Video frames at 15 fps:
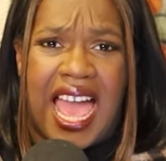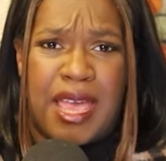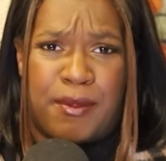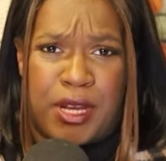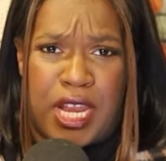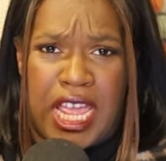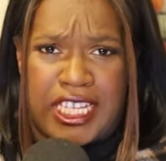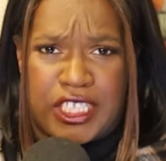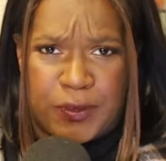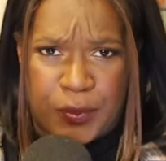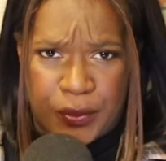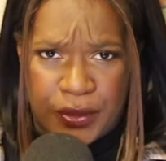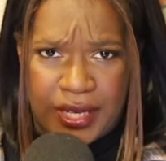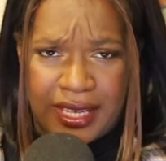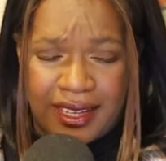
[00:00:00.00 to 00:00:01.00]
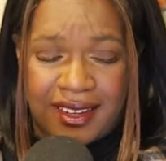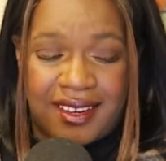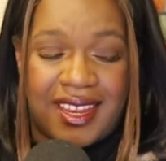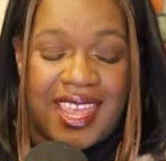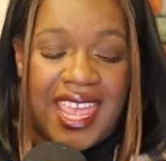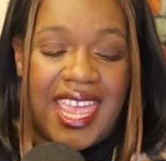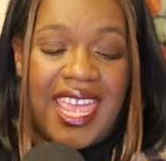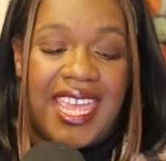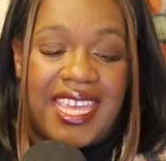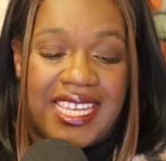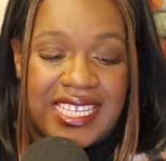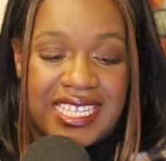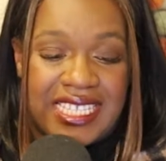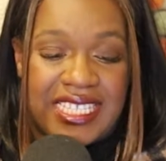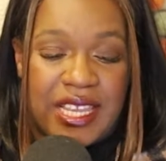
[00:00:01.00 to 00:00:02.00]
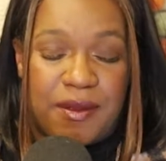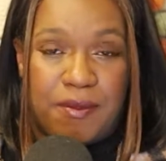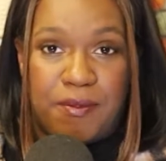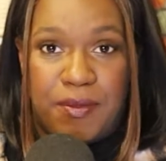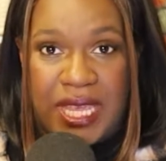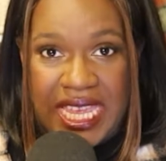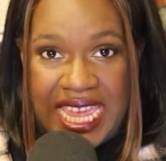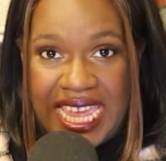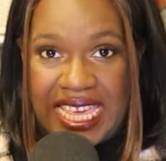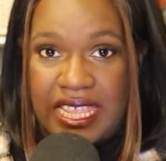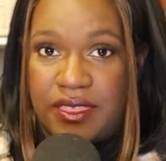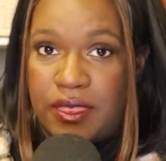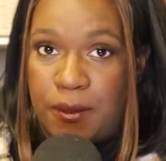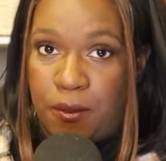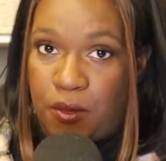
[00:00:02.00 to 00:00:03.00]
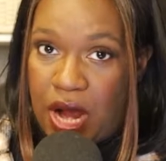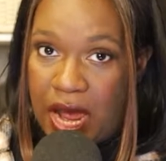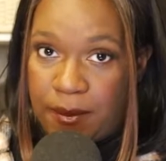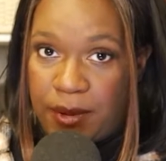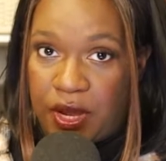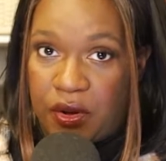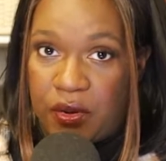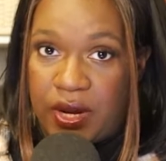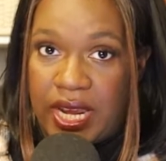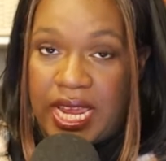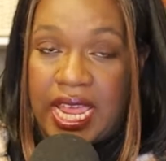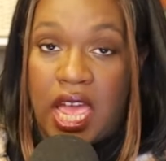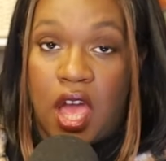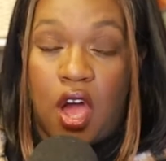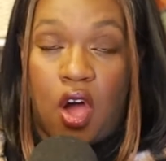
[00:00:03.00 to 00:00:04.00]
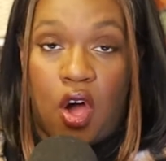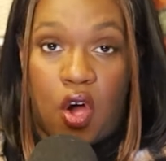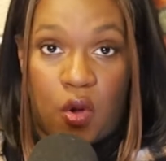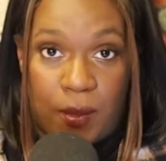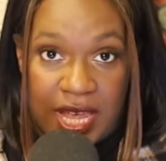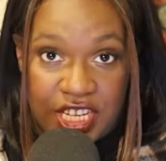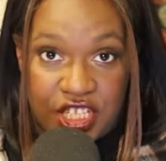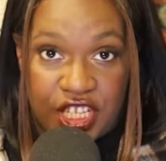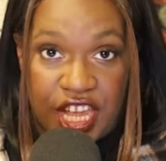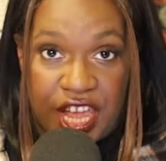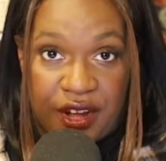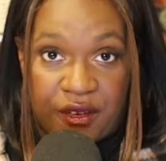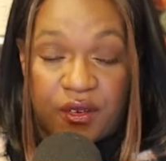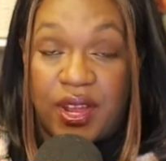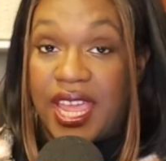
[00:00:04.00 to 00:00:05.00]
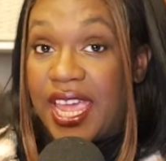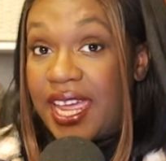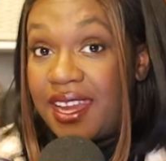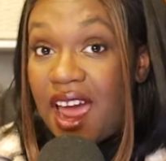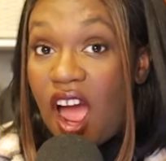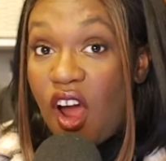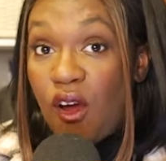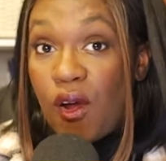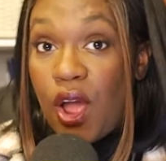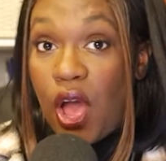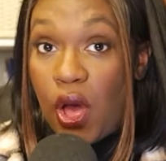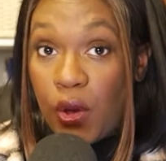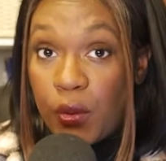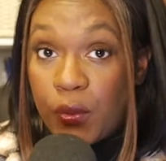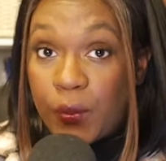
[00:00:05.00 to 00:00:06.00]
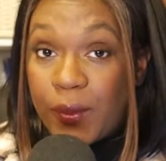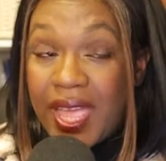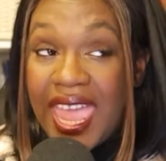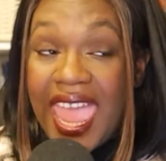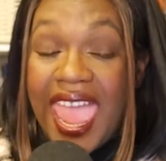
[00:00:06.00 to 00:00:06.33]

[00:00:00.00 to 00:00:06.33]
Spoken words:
am an expert in, is being the primary home educator in our home.